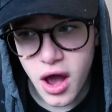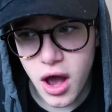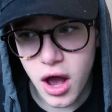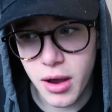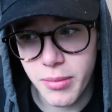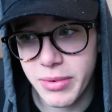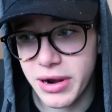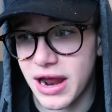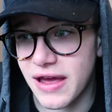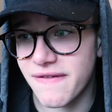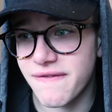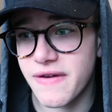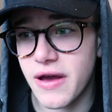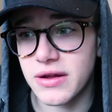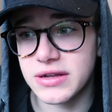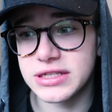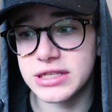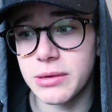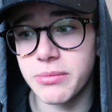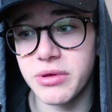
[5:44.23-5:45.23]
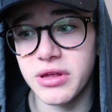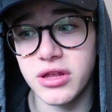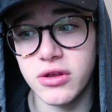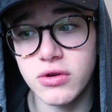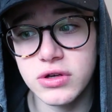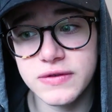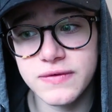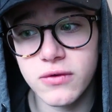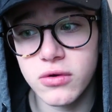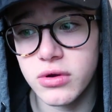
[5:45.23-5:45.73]
Um, and I found something
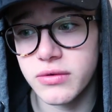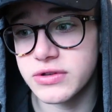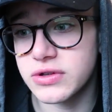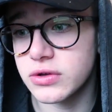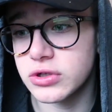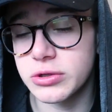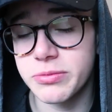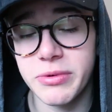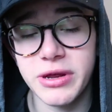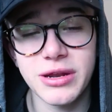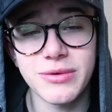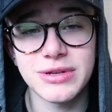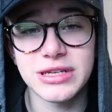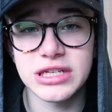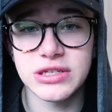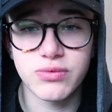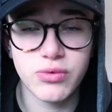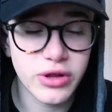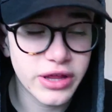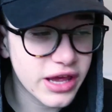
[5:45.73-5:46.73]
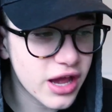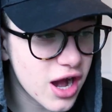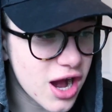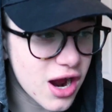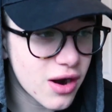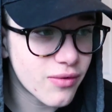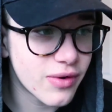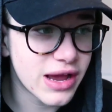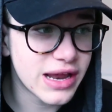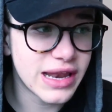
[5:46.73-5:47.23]
useful of social media, which is really
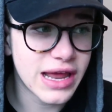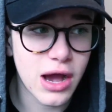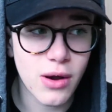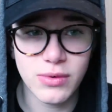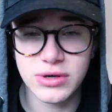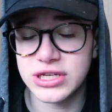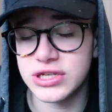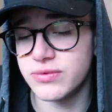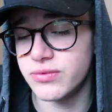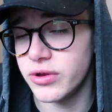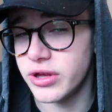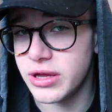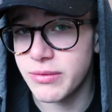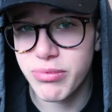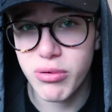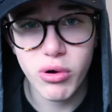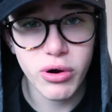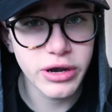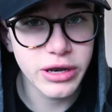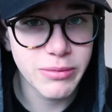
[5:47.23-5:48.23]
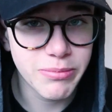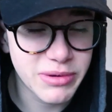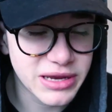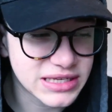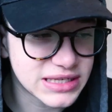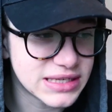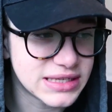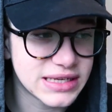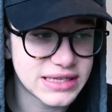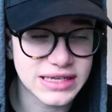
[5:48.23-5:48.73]
hot right now, which is really important in
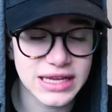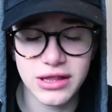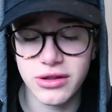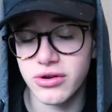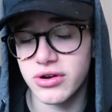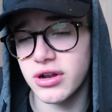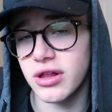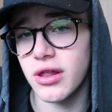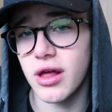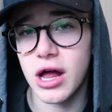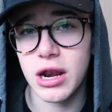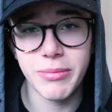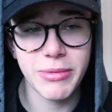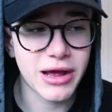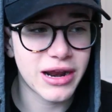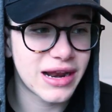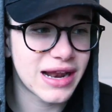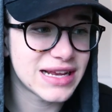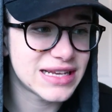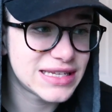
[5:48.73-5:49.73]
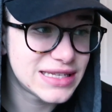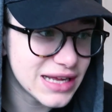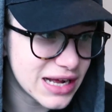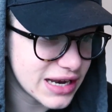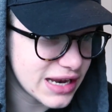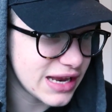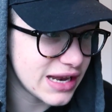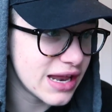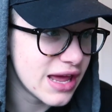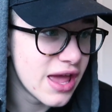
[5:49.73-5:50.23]
businesses. I learned a lot about it. I
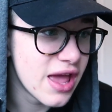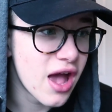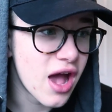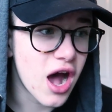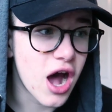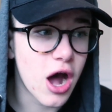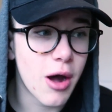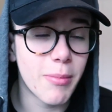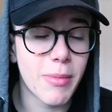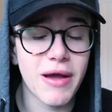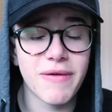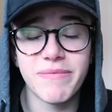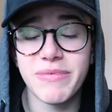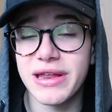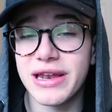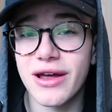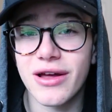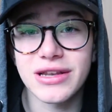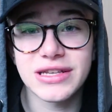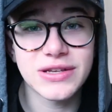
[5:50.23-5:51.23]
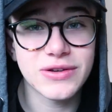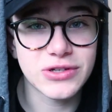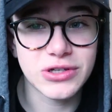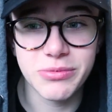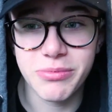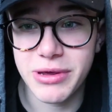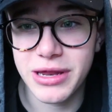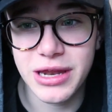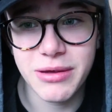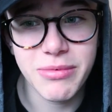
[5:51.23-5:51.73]
studied. Um, I've been on
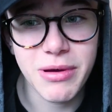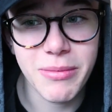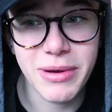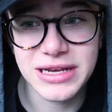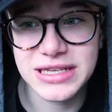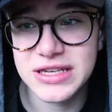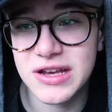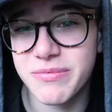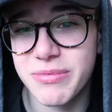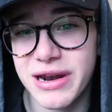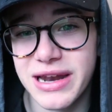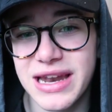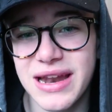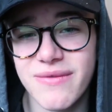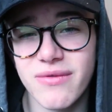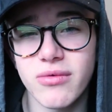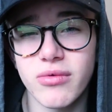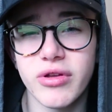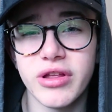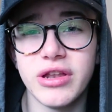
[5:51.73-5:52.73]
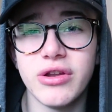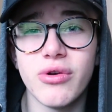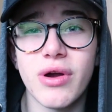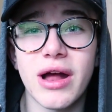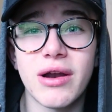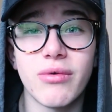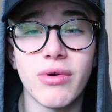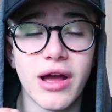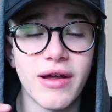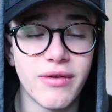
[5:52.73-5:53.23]
social media by myself, but I never really knew
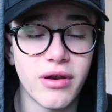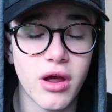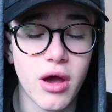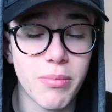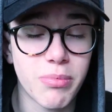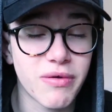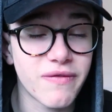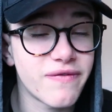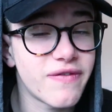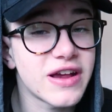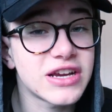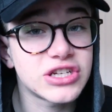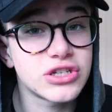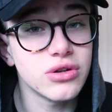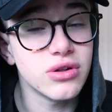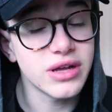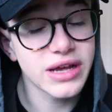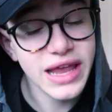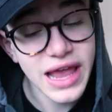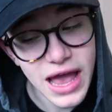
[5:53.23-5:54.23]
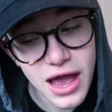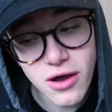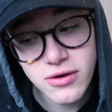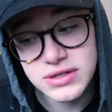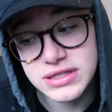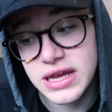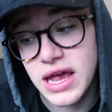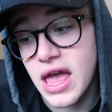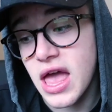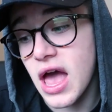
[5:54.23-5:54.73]
how to run a professional
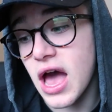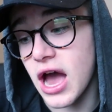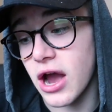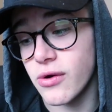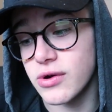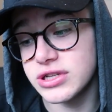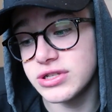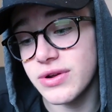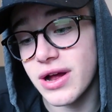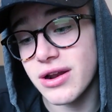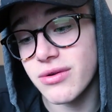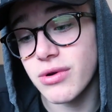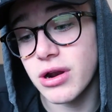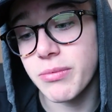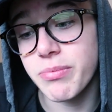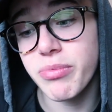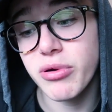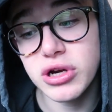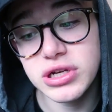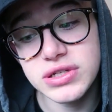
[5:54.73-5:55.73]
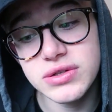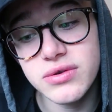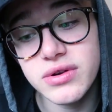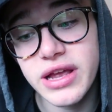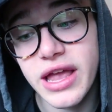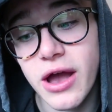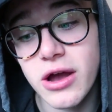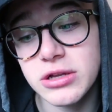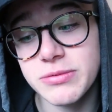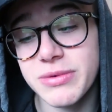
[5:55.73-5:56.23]
account. I always knew how to run a personal
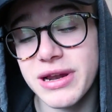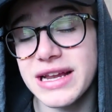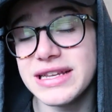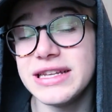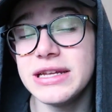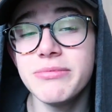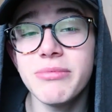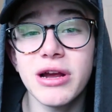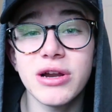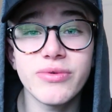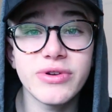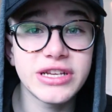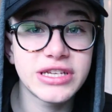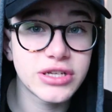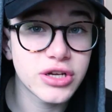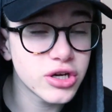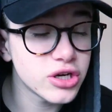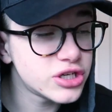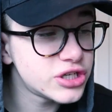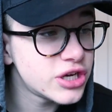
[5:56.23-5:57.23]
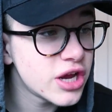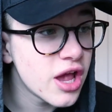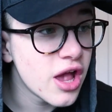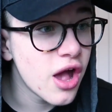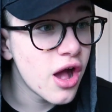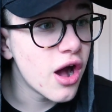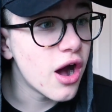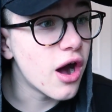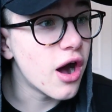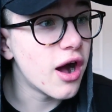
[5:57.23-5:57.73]
account, but I did my research
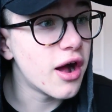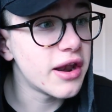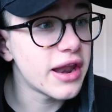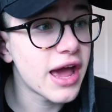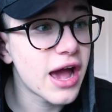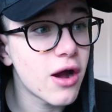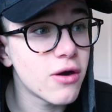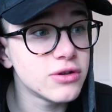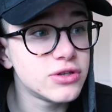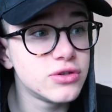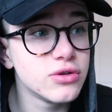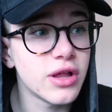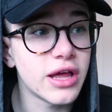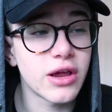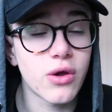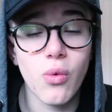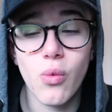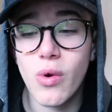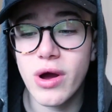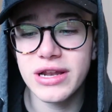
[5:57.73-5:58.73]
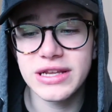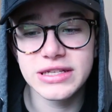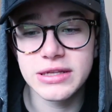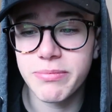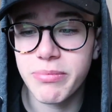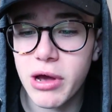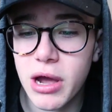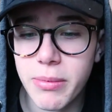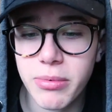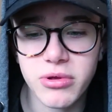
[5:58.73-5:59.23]
on how to like when is
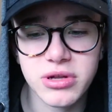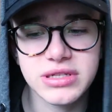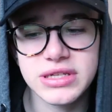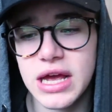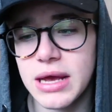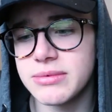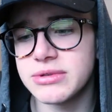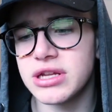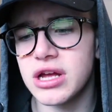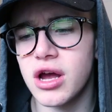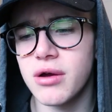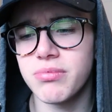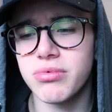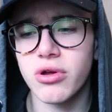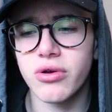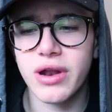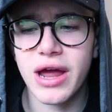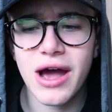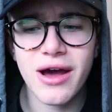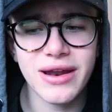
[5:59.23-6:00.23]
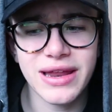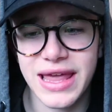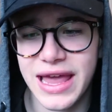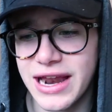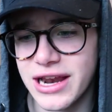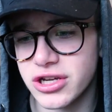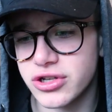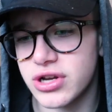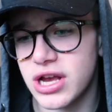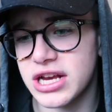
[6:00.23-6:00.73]
the popular times to upload, how to
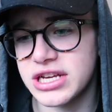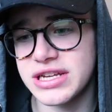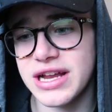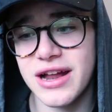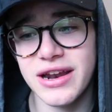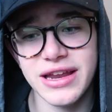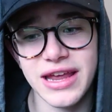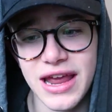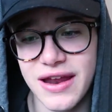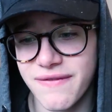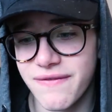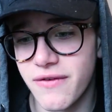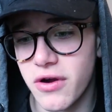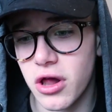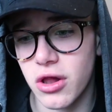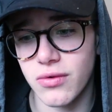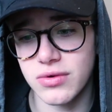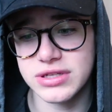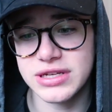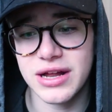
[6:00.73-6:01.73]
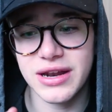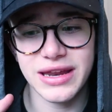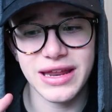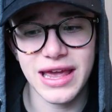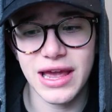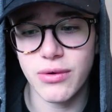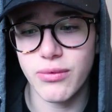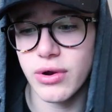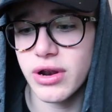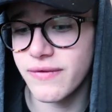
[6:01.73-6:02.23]
gain attraction, how to gain followers, how to
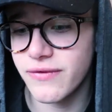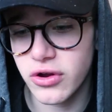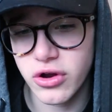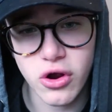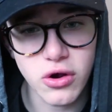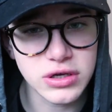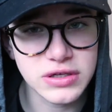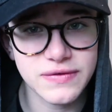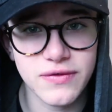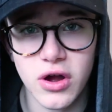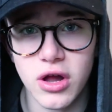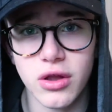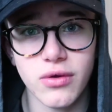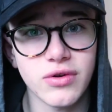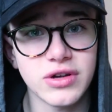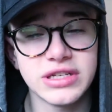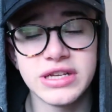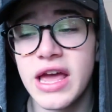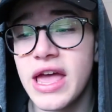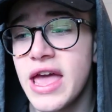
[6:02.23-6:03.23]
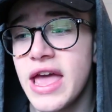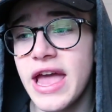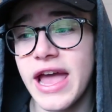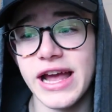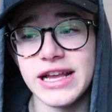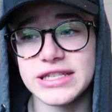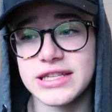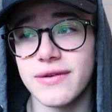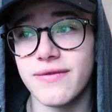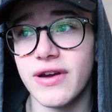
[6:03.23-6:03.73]
get rid of your ghost followers,
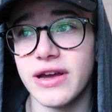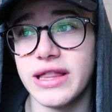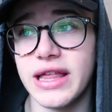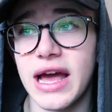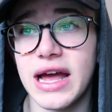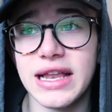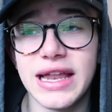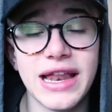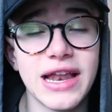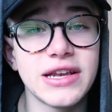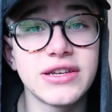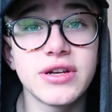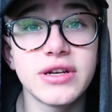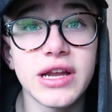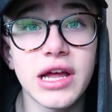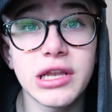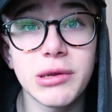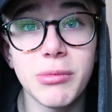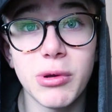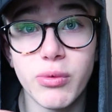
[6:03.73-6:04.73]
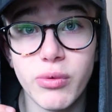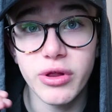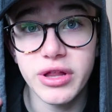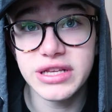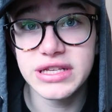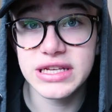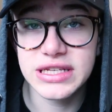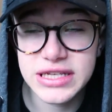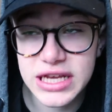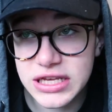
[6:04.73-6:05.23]
and stuff like that. And it turned out to
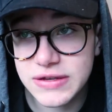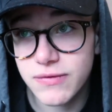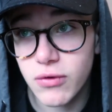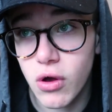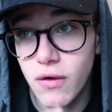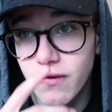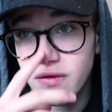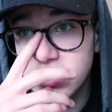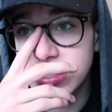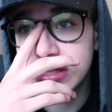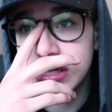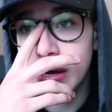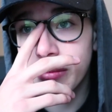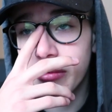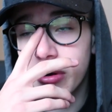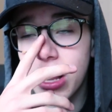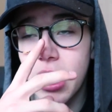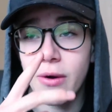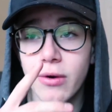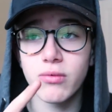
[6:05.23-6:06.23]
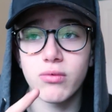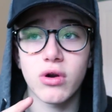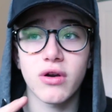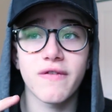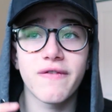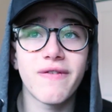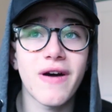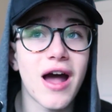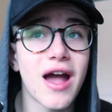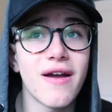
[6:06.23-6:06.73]
really successful over the summer. I would
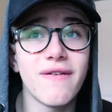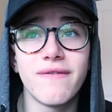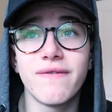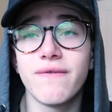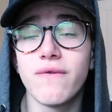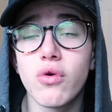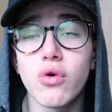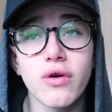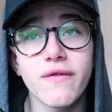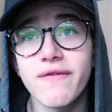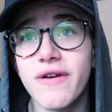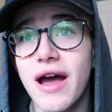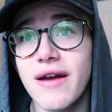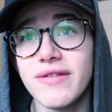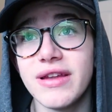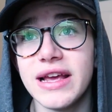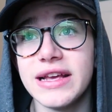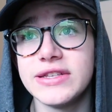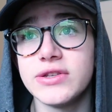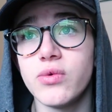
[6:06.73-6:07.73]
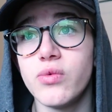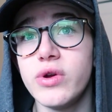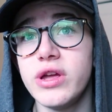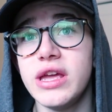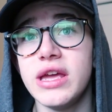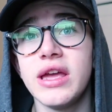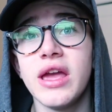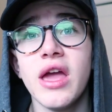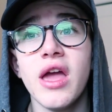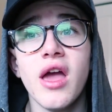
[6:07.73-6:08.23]
work five four to five days a
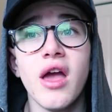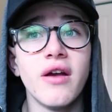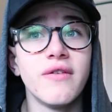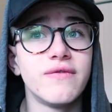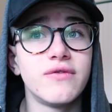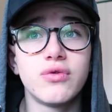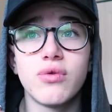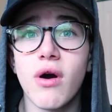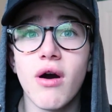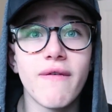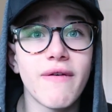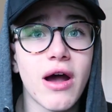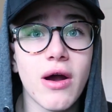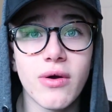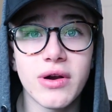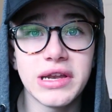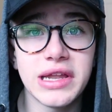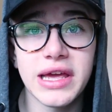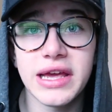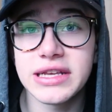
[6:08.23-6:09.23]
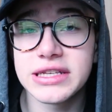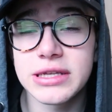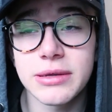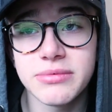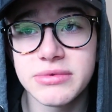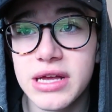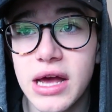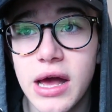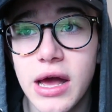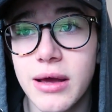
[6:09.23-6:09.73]
week, 12 hour days
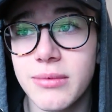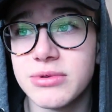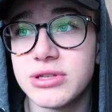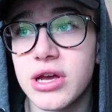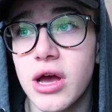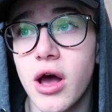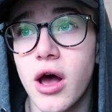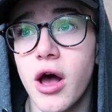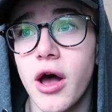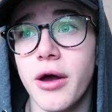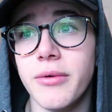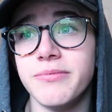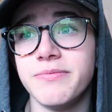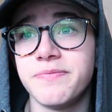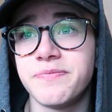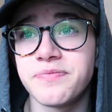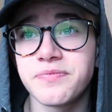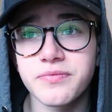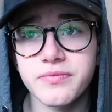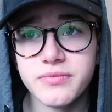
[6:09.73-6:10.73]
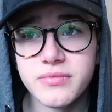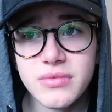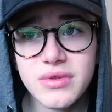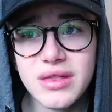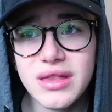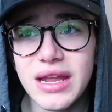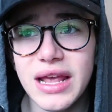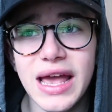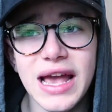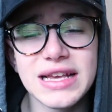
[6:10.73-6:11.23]
sometimes. Um,
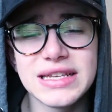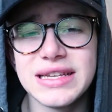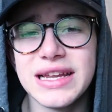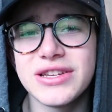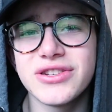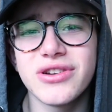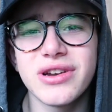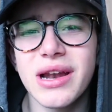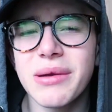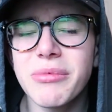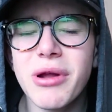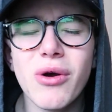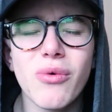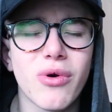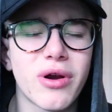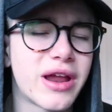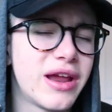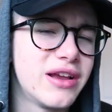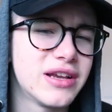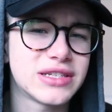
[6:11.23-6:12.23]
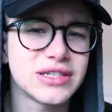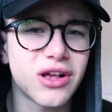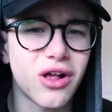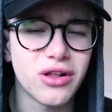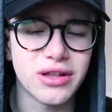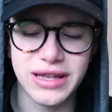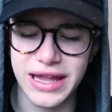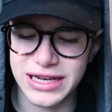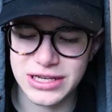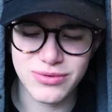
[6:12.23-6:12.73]
as an intern, I'm not working a
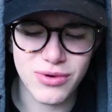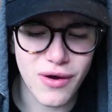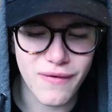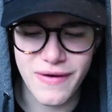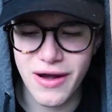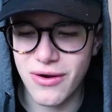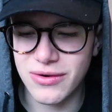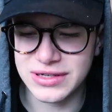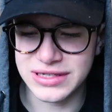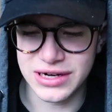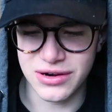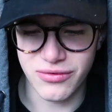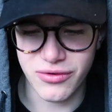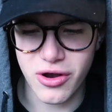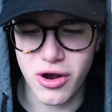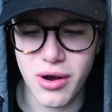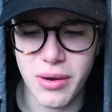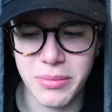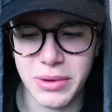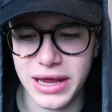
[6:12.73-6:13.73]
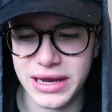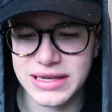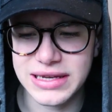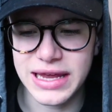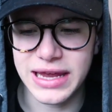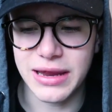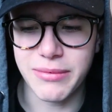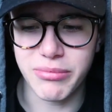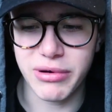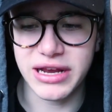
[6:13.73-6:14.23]
solid like 12 hours in a row. I'm like
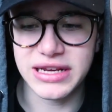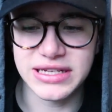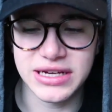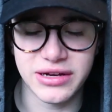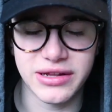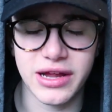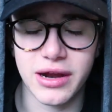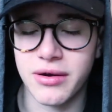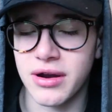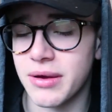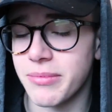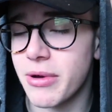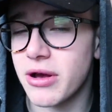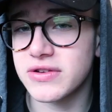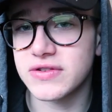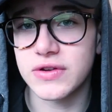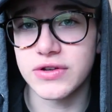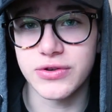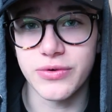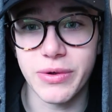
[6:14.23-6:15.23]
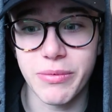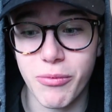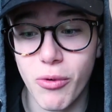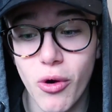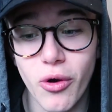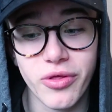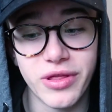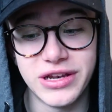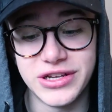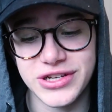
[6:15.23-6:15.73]
taking breaks here and there. And I'm also doing
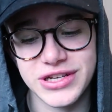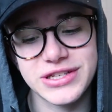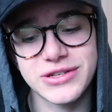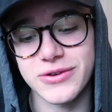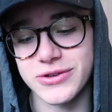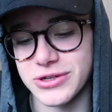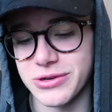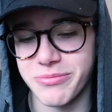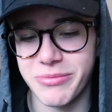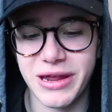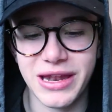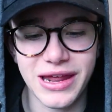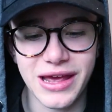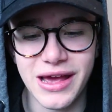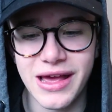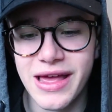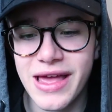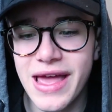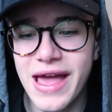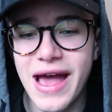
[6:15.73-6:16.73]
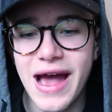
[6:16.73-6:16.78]
more than just social media.